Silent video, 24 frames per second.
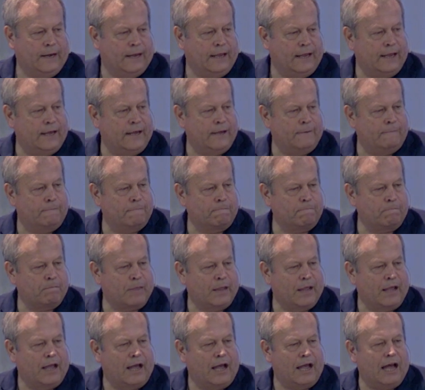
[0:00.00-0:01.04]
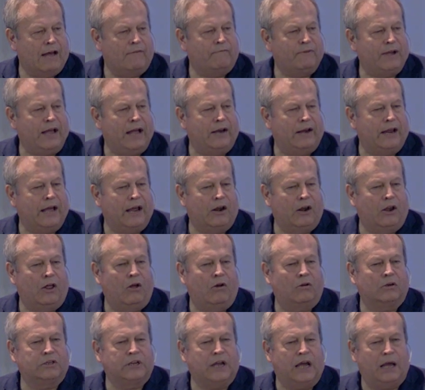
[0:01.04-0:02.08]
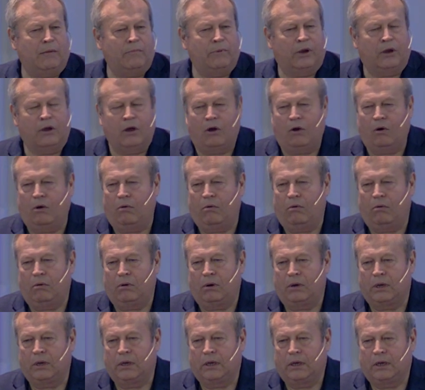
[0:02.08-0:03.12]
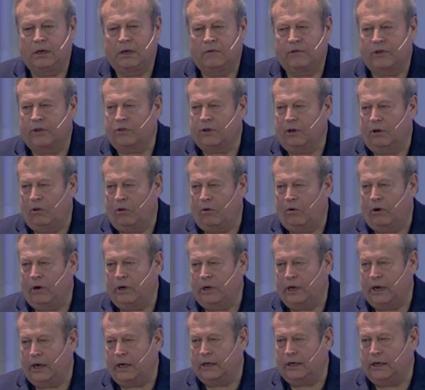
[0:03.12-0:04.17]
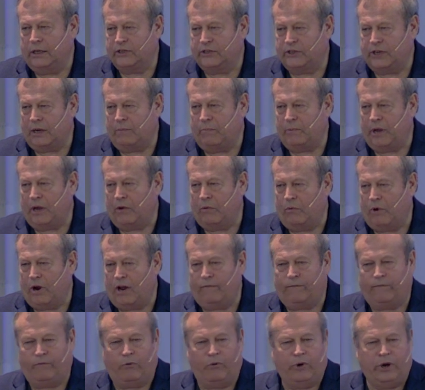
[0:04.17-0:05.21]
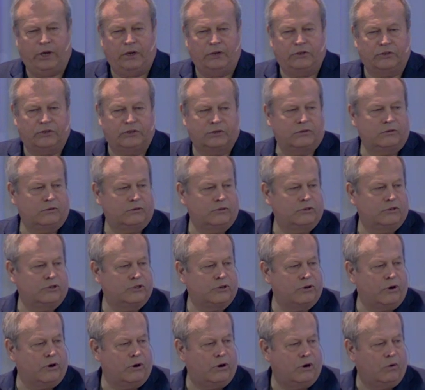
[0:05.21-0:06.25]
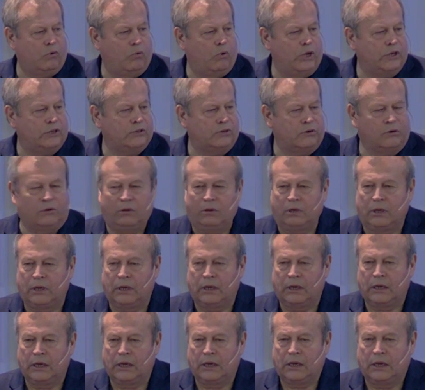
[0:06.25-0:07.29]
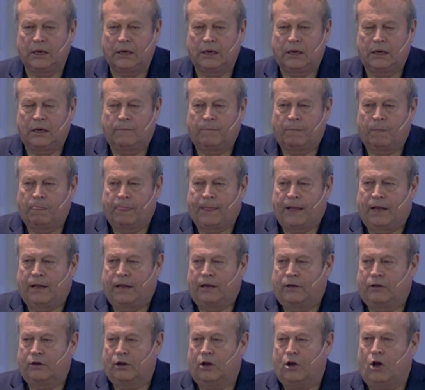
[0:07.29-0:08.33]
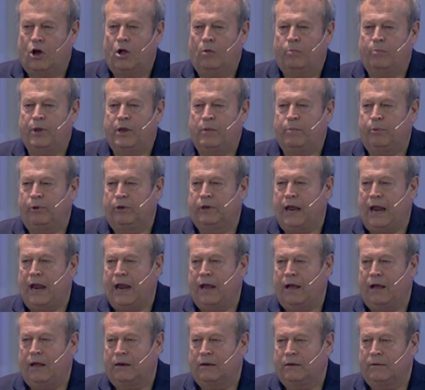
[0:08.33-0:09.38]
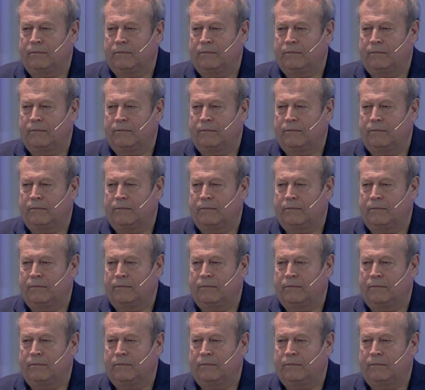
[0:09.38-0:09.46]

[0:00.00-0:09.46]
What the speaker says: I found out a long time ago that the Lord didn't send me a referee's shirt and a whistle to call people down.